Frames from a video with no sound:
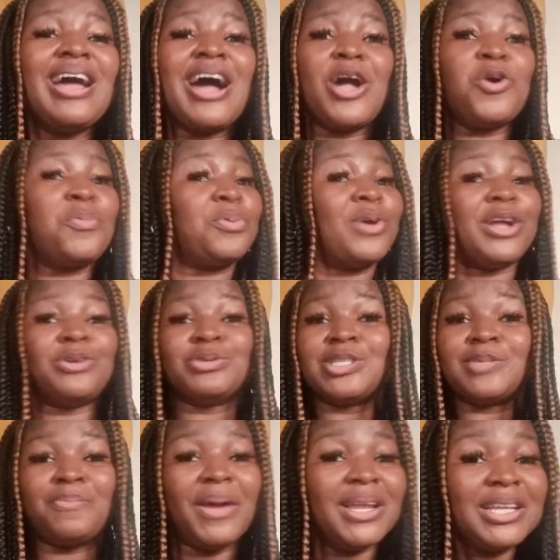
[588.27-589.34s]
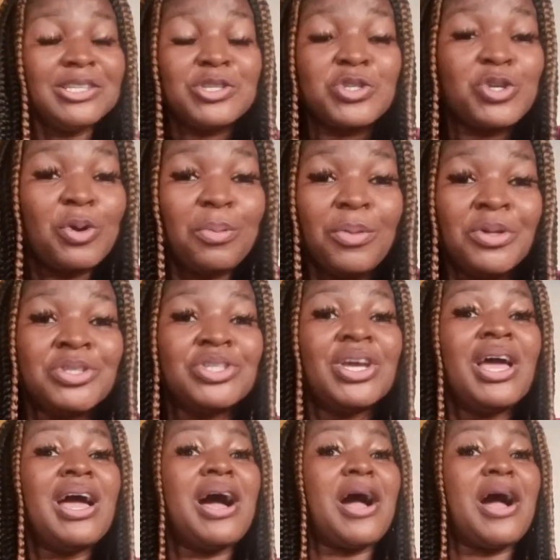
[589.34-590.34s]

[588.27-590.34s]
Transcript: i hope you are not spending so much